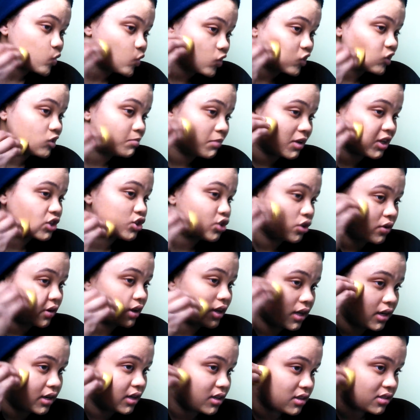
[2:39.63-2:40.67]
Just make sure
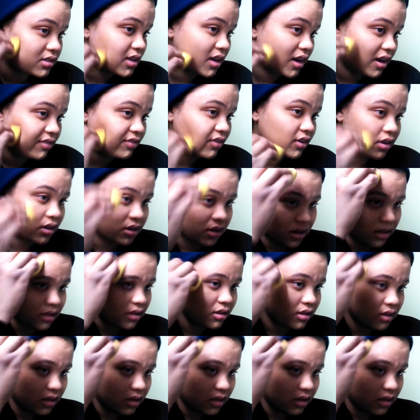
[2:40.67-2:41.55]
it is covered